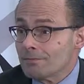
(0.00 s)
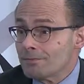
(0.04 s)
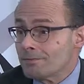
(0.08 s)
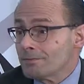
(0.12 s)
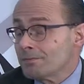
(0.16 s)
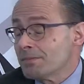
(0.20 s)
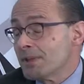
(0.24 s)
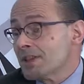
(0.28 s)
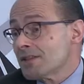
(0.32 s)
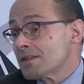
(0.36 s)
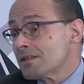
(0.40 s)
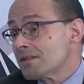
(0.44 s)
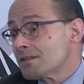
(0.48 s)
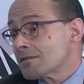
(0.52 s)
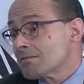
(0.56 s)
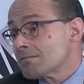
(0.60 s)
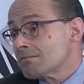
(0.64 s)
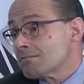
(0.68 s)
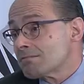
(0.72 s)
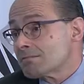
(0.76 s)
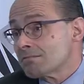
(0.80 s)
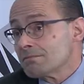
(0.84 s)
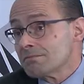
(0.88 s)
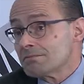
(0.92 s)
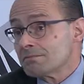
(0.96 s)
But
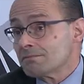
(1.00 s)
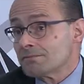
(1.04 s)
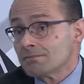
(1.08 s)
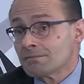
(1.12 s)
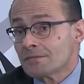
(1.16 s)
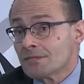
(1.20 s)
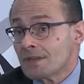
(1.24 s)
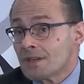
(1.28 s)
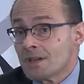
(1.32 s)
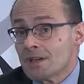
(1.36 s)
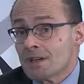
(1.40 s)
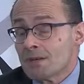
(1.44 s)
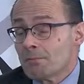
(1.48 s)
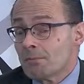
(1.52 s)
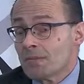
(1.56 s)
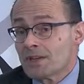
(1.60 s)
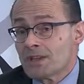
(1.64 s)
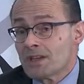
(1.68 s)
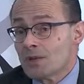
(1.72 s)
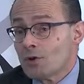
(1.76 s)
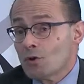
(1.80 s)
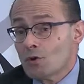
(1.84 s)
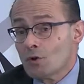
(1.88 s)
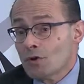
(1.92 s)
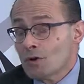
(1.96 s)
they
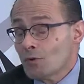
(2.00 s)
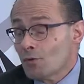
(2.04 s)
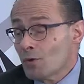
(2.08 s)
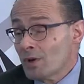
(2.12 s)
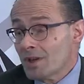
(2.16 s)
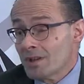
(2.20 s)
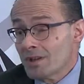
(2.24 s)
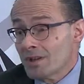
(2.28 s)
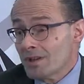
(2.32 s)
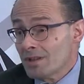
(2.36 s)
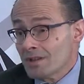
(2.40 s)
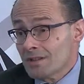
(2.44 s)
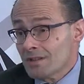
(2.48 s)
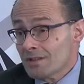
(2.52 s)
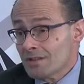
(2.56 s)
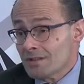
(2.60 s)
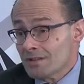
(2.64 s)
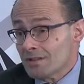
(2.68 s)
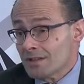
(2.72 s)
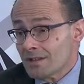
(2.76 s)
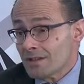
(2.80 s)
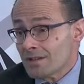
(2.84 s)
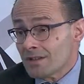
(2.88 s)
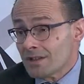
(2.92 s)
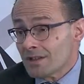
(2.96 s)
go the way
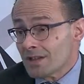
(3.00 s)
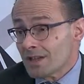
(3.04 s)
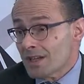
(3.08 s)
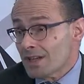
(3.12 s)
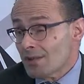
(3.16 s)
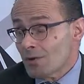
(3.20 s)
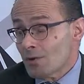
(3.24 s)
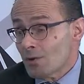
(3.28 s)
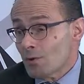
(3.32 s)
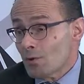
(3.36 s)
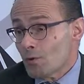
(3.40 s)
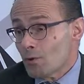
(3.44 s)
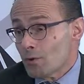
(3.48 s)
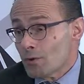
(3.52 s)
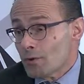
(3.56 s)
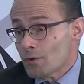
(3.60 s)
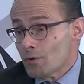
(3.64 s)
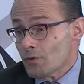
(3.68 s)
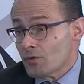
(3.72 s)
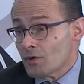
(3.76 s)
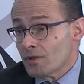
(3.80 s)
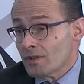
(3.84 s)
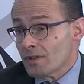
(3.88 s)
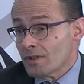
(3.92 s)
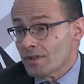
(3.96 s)
they can go with
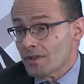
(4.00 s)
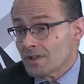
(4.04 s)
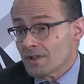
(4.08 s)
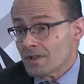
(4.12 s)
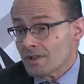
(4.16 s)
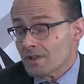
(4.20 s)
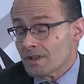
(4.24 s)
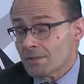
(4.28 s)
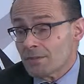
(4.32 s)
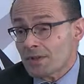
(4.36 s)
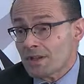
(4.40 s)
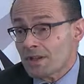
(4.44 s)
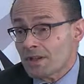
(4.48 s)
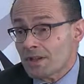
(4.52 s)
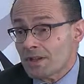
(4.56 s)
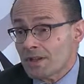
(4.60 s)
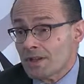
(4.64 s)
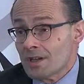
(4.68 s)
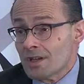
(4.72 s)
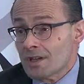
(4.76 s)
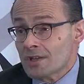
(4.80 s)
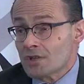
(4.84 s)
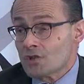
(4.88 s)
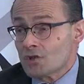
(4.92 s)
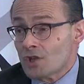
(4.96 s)
utilities. I mean,
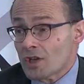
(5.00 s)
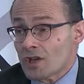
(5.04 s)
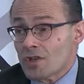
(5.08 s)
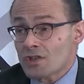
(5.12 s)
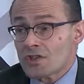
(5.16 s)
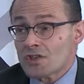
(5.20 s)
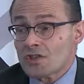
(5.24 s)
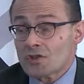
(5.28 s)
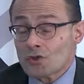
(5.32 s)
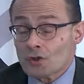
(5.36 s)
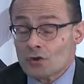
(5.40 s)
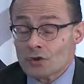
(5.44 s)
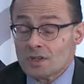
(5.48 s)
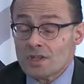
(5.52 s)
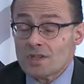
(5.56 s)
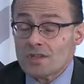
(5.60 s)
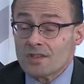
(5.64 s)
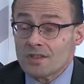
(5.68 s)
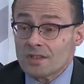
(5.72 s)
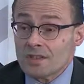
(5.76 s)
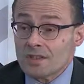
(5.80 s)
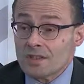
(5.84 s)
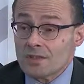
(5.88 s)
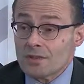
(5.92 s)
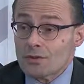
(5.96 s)
change is not
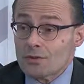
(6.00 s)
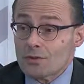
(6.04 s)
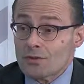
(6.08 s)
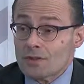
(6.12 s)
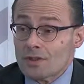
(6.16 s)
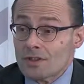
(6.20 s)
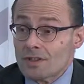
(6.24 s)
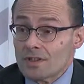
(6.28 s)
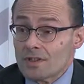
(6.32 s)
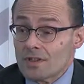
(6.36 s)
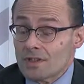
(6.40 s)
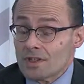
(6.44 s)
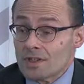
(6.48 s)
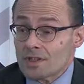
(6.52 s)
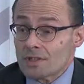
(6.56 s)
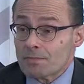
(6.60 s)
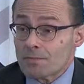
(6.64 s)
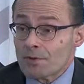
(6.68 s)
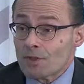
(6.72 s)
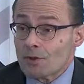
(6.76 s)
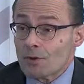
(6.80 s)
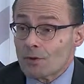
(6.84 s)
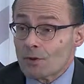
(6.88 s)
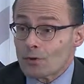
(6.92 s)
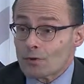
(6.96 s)
easy in utilities
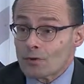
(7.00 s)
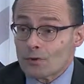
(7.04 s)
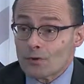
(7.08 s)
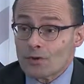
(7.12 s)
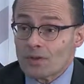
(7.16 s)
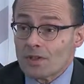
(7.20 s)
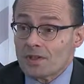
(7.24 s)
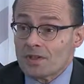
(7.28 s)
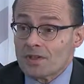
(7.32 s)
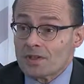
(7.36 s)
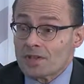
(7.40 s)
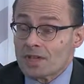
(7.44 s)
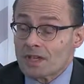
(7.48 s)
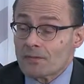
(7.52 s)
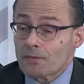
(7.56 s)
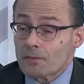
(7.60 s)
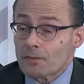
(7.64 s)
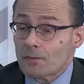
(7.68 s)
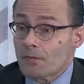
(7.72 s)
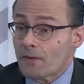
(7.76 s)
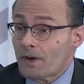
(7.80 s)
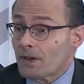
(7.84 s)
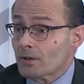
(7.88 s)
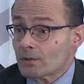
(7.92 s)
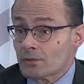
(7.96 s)
because utilities have to
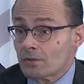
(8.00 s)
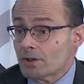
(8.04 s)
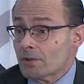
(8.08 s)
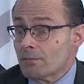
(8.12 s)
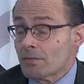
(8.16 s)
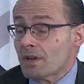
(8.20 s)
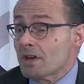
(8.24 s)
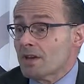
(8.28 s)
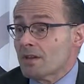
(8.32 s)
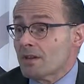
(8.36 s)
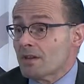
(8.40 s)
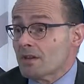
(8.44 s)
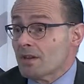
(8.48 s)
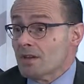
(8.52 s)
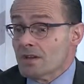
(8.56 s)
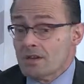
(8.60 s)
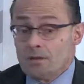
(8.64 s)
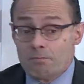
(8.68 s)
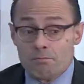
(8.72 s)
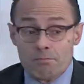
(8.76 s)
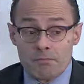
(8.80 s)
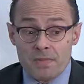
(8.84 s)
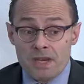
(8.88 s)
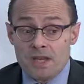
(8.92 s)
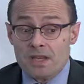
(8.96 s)
factor in
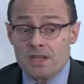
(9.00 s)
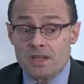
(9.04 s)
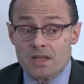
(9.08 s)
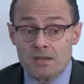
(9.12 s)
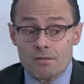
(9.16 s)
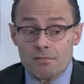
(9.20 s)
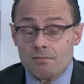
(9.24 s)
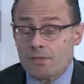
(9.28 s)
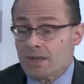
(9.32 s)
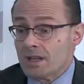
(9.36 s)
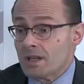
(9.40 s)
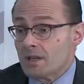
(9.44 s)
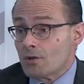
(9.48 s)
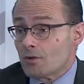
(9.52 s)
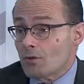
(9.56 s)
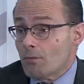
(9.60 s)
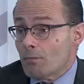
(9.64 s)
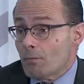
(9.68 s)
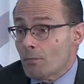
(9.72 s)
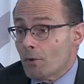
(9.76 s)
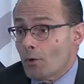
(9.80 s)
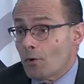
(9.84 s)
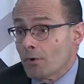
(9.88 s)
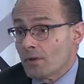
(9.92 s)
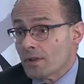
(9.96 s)
many
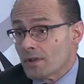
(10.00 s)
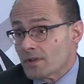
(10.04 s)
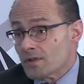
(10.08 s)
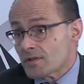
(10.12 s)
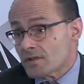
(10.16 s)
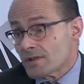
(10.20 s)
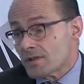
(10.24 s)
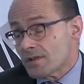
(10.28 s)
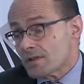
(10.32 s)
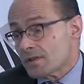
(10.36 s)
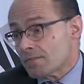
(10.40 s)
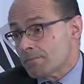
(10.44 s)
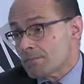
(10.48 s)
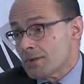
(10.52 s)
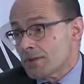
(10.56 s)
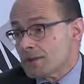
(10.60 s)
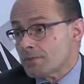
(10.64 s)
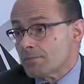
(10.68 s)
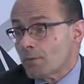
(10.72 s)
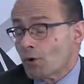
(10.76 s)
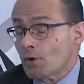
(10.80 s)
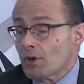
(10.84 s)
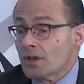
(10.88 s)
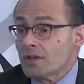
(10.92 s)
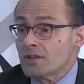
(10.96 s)
components. It's
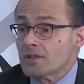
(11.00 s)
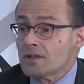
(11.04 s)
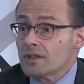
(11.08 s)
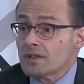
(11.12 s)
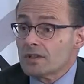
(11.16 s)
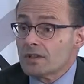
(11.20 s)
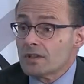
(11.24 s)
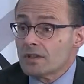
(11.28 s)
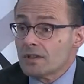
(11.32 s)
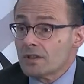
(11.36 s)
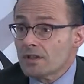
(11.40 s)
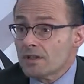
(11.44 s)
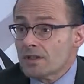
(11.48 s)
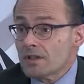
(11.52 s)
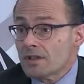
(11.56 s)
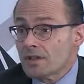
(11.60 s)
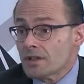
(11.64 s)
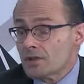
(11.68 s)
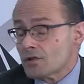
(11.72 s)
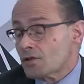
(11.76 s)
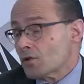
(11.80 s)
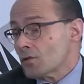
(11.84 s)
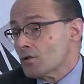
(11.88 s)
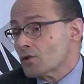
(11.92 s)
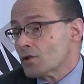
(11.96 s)
political,
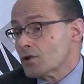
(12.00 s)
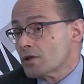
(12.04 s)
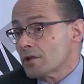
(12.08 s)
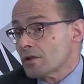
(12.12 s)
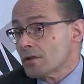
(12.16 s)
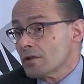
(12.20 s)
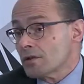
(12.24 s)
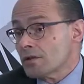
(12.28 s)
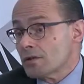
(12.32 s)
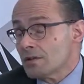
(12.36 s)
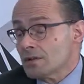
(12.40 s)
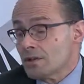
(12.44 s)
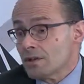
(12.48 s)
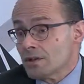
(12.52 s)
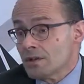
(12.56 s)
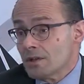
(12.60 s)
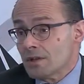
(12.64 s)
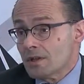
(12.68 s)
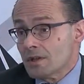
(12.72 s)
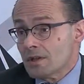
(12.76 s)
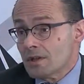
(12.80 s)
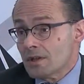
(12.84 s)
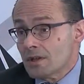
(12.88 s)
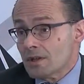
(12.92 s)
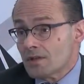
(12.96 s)
it's social.
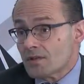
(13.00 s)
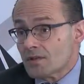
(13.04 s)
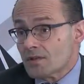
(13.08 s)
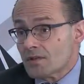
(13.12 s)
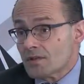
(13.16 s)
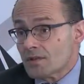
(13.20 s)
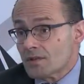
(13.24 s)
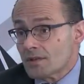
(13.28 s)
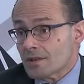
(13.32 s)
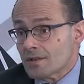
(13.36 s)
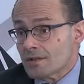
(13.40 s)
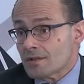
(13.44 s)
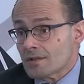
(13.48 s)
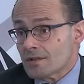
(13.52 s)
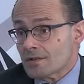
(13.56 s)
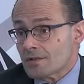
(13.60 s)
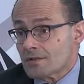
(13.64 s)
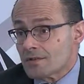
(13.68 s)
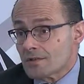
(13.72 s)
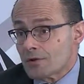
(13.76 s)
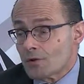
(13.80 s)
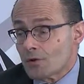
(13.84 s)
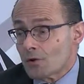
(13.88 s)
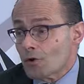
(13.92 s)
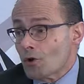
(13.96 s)
It's
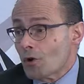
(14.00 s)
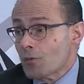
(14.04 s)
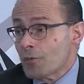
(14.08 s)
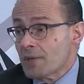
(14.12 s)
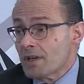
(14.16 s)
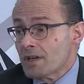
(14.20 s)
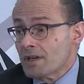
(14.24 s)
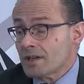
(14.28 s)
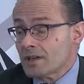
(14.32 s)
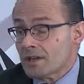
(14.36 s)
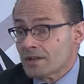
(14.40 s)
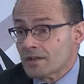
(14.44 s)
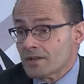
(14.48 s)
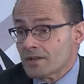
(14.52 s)
economic.